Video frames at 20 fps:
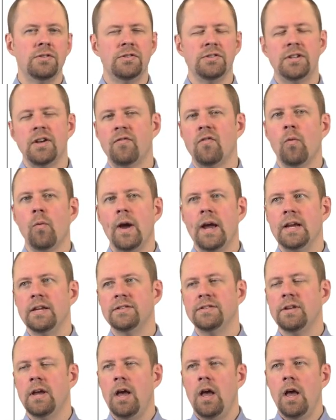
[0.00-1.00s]
There's different
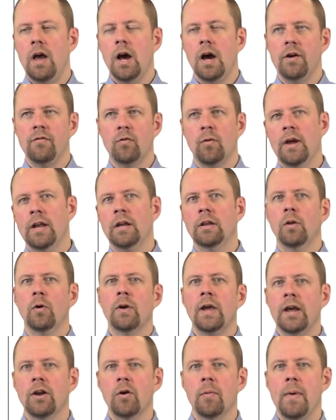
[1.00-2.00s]
ways of creating
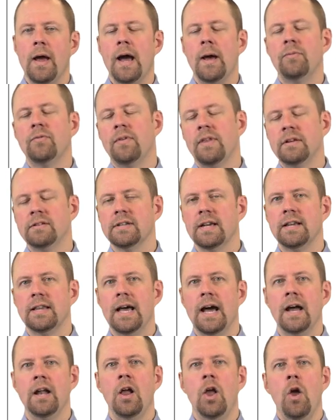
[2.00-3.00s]
locator maps, things like
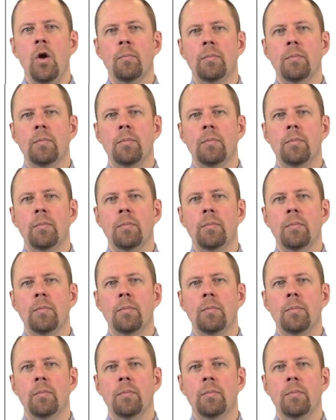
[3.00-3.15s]
that.